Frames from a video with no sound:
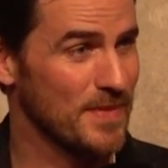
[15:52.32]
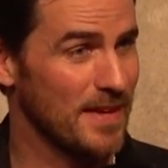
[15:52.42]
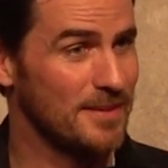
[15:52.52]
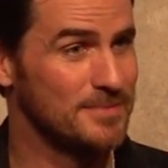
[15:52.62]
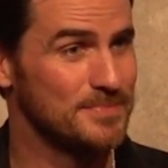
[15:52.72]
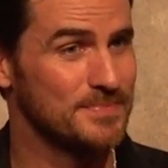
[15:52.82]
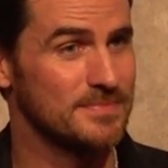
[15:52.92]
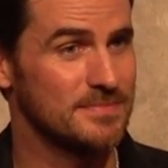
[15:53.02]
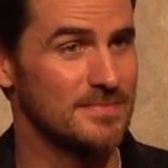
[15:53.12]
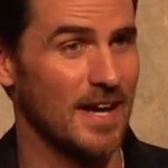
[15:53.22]
Yeah.
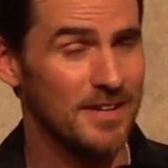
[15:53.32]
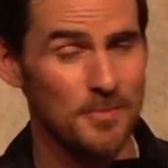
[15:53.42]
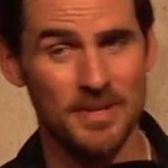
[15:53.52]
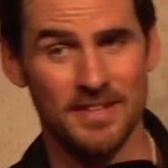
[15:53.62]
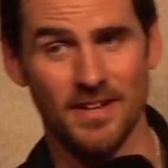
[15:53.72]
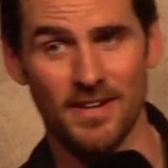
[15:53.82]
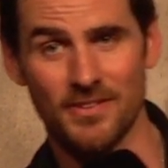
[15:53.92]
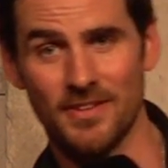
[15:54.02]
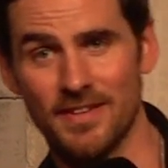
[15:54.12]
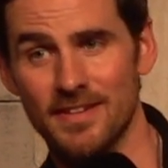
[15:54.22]
I could be a
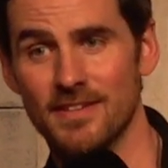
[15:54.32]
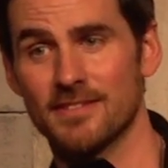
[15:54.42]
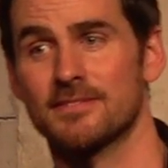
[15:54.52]
doctor, I think.